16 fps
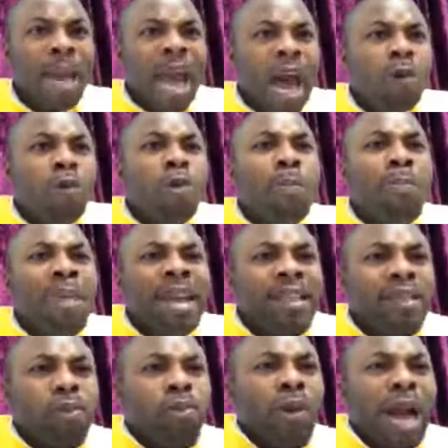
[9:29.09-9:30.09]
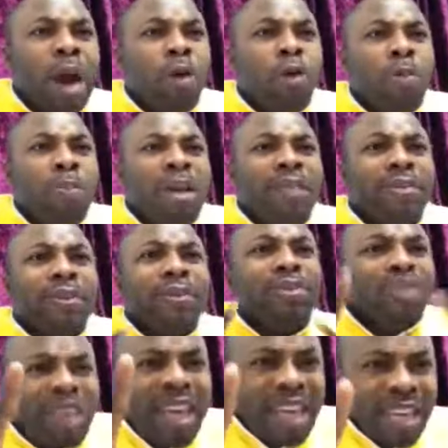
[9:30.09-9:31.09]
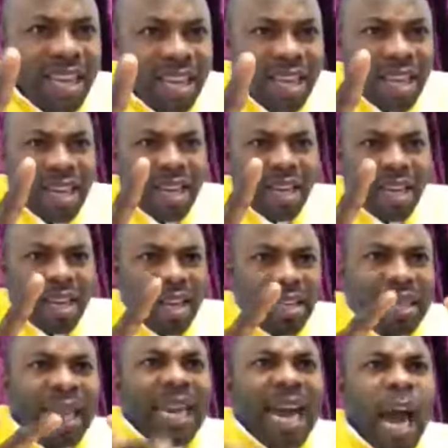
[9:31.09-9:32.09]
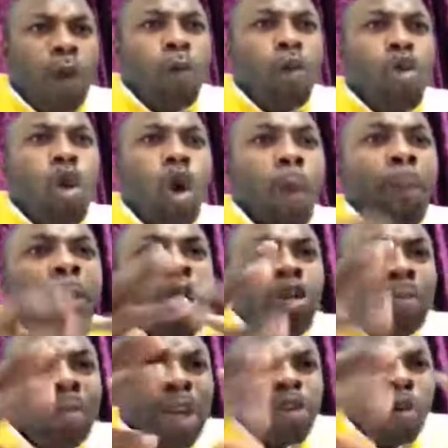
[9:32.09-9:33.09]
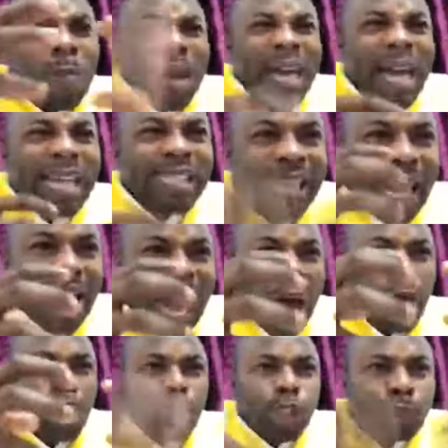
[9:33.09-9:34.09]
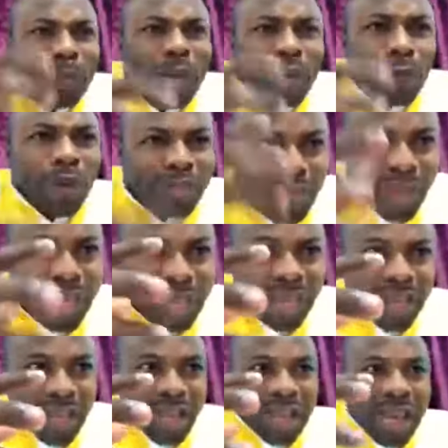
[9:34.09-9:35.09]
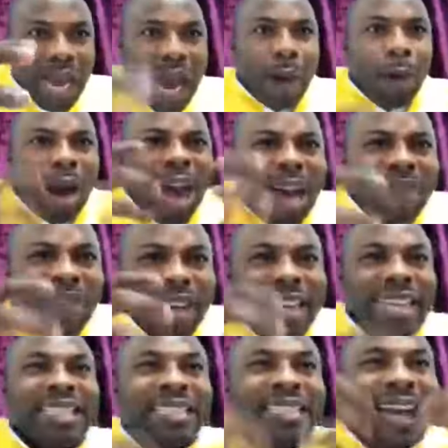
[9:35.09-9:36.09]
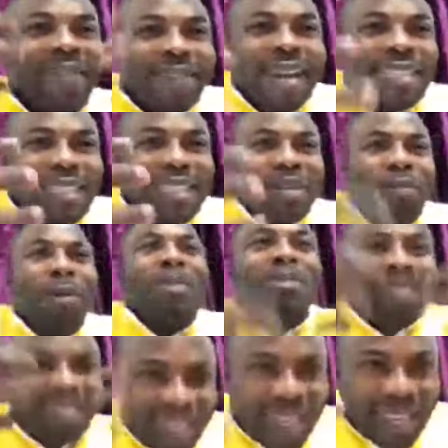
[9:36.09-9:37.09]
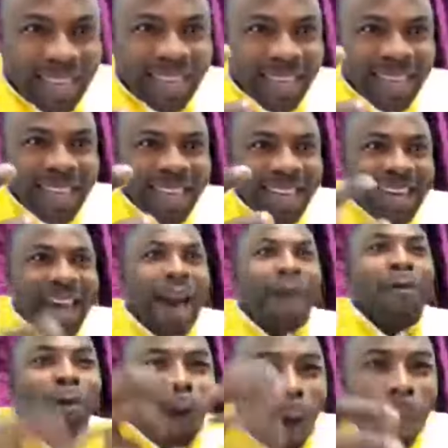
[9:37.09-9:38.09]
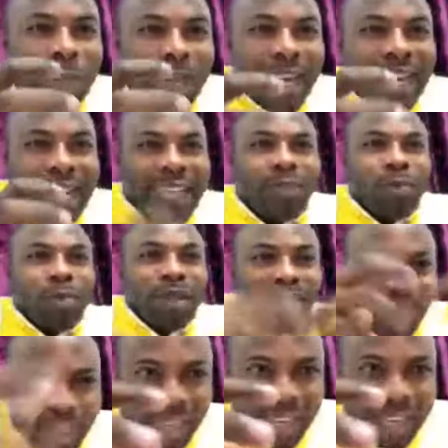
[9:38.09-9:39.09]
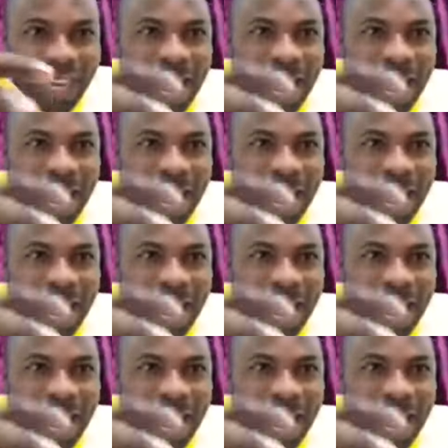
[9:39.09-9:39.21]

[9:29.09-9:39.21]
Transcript: I will meet, I will meet thee. Then I will commune. I will speak with thee I will have an interaction with thee. I will communicate with thee.